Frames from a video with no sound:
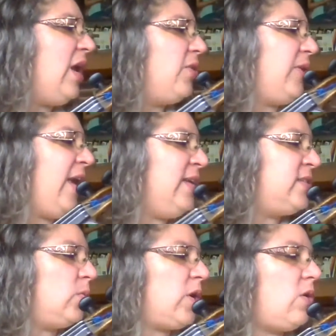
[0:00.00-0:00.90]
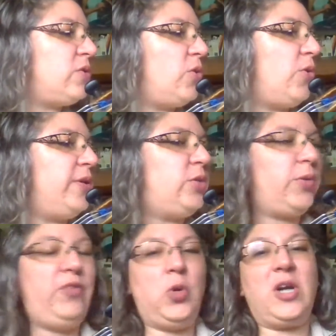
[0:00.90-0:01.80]
Okay, so we're also going to
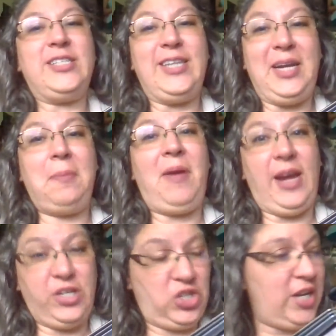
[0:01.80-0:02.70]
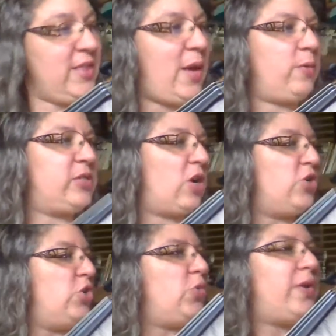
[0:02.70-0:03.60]
review our syncopation. That was our
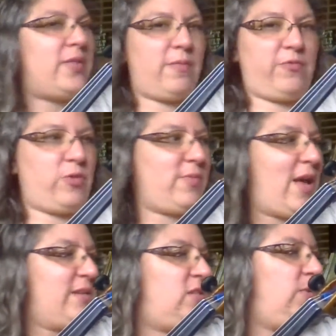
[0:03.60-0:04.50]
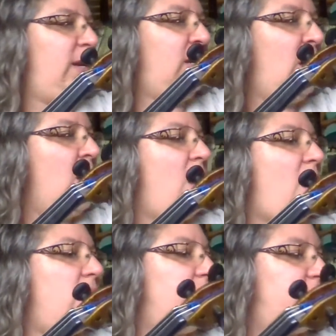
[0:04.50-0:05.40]
new rhythm from last week
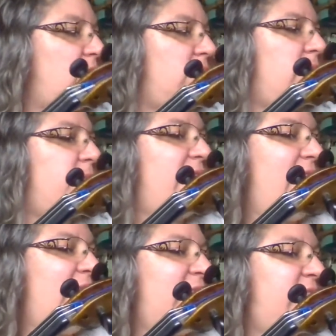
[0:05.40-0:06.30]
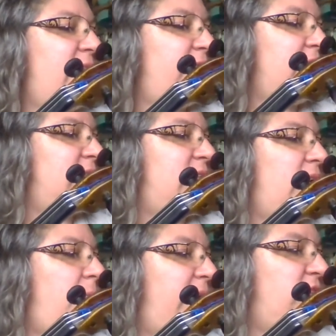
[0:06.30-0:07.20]
with song number 87,
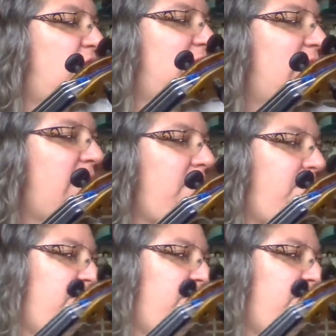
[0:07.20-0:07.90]
syncopation time.